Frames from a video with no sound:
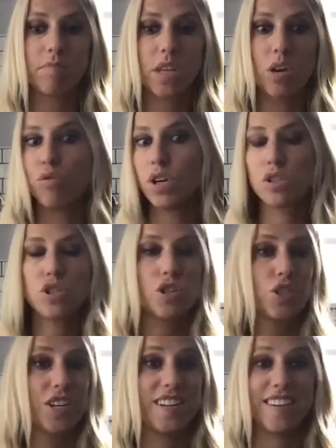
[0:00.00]

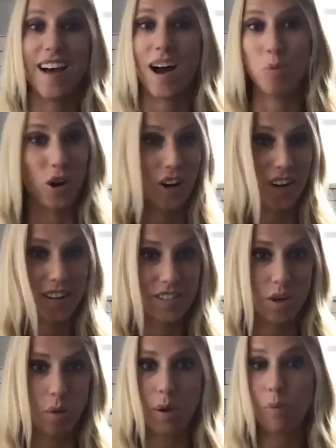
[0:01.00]
realtors could not work.
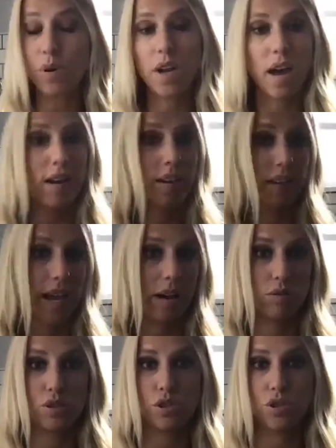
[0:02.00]
So we were not
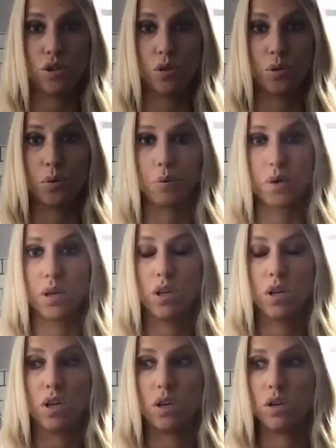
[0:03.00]
allowed to
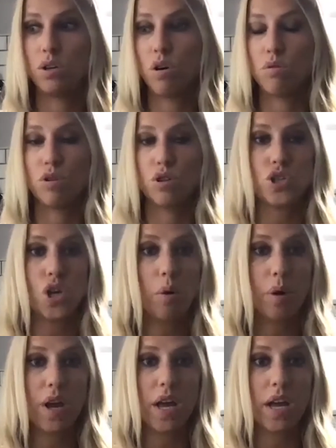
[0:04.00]
go to
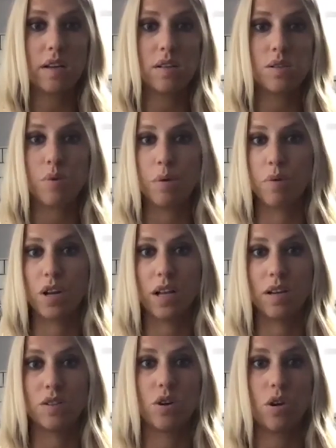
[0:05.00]
showings. We weren't
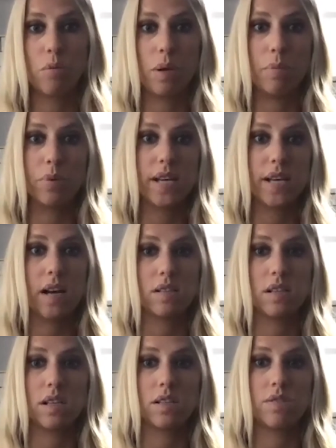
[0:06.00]
allowed to go to people's
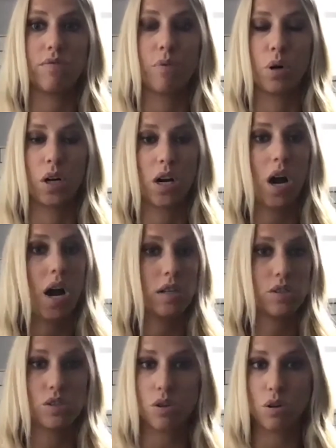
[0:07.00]
houses for
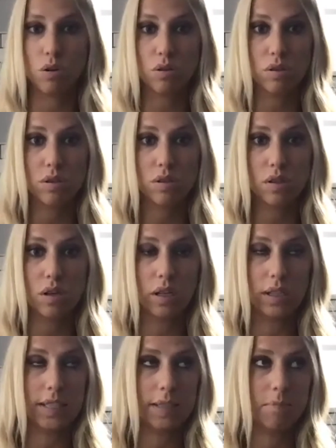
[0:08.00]
consults,
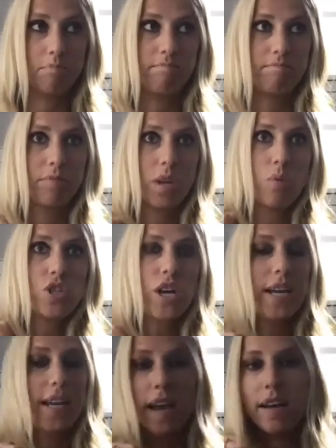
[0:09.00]
which I
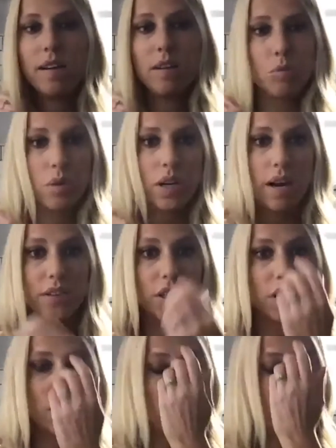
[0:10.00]
get, whatever.